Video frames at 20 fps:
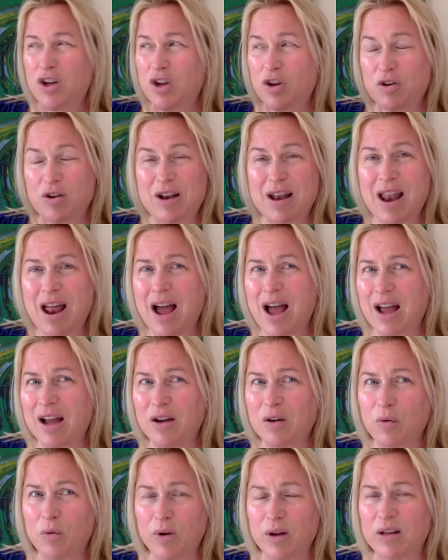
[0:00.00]
you're
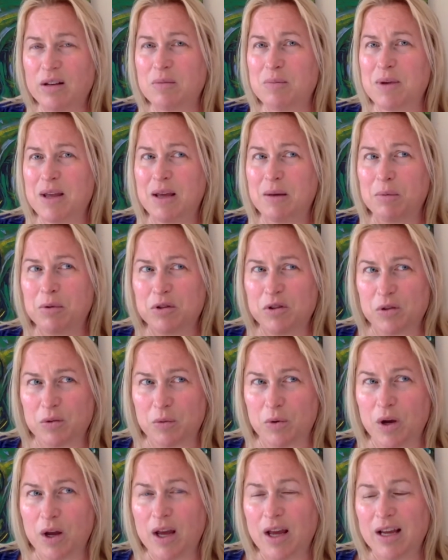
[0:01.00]
not going to be able
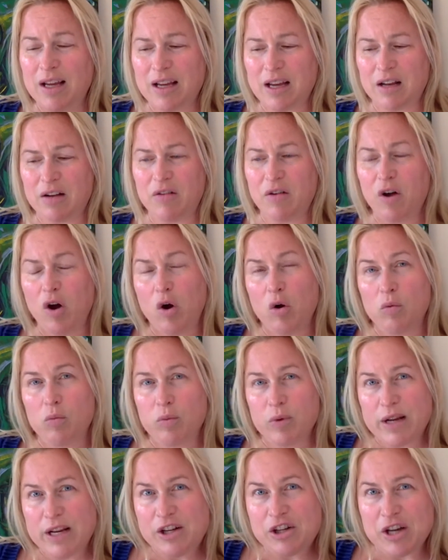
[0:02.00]
to kind of
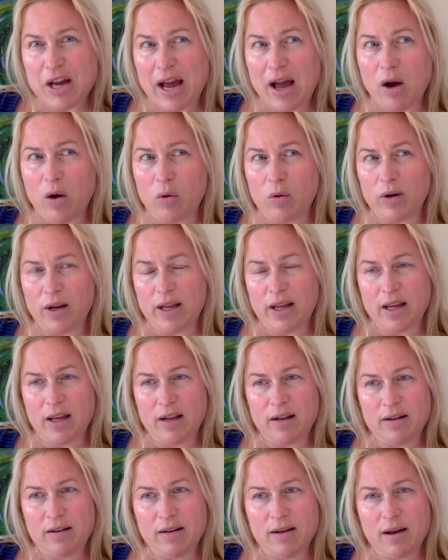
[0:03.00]
reach out
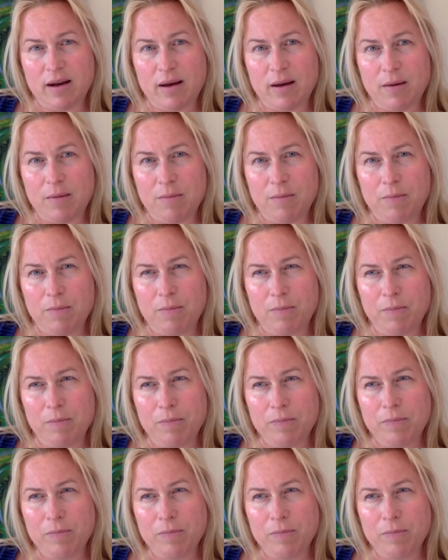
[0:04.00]
and